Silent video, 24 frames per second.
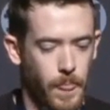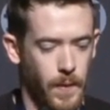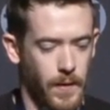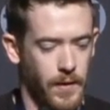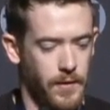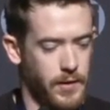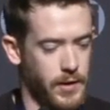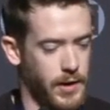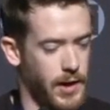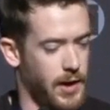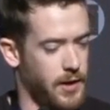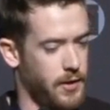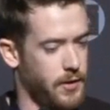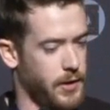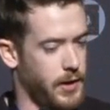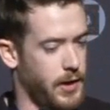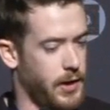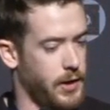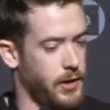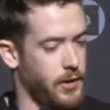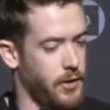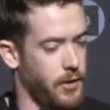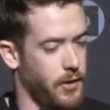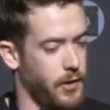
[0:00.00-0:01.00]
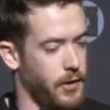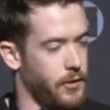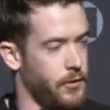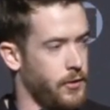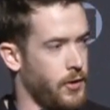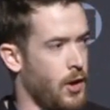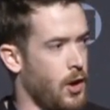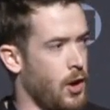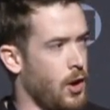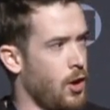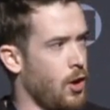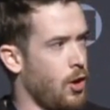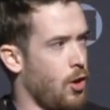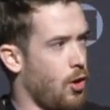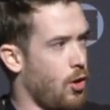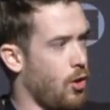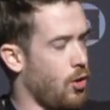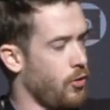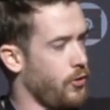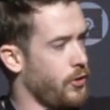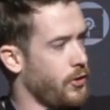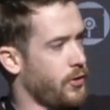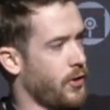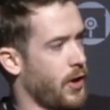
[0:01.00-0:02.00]
And the key here is
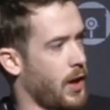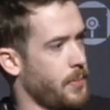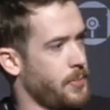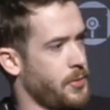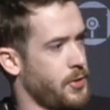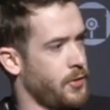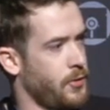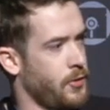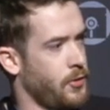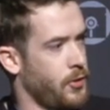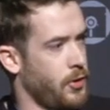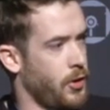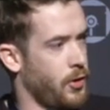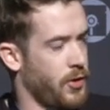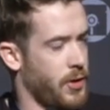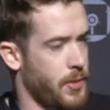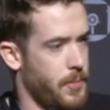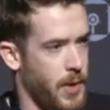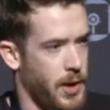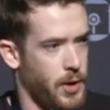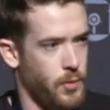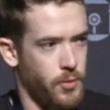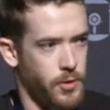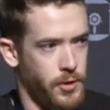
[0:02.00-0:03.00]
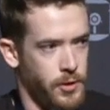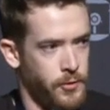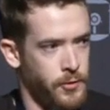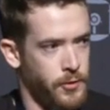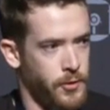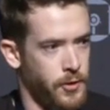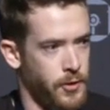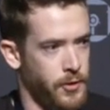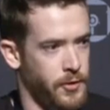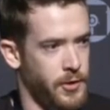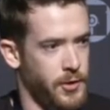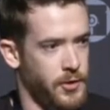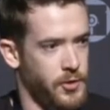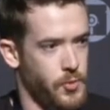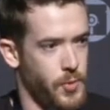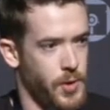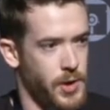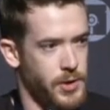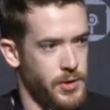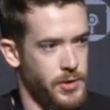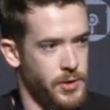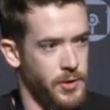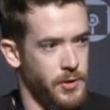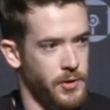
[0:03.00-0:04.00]
all these options, they might work in certain
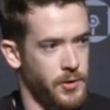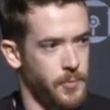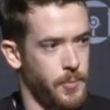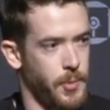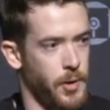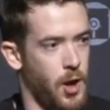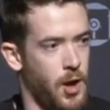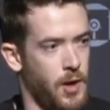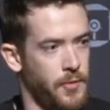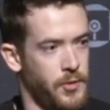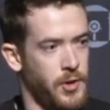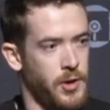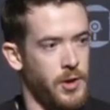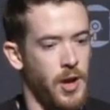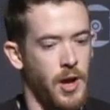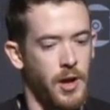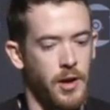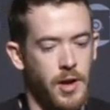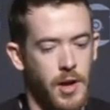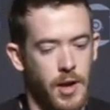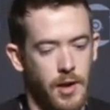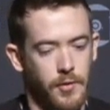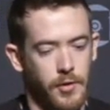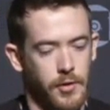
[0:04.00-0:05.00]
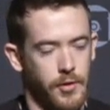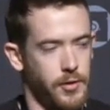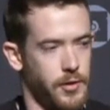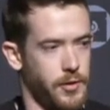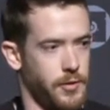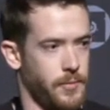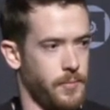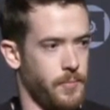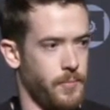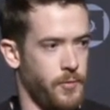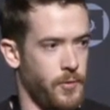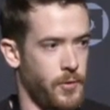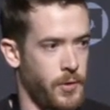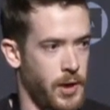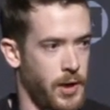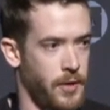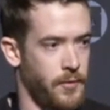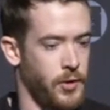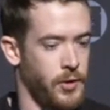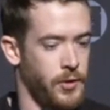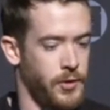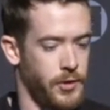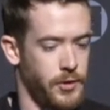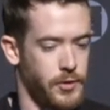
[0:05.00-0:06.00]
situations, but often not in
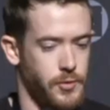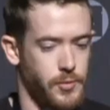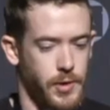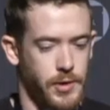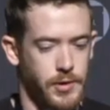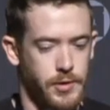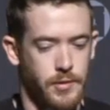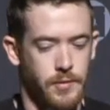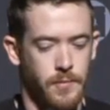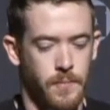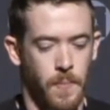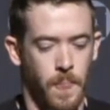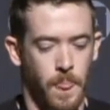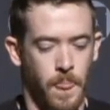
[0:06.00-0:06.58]
every situation.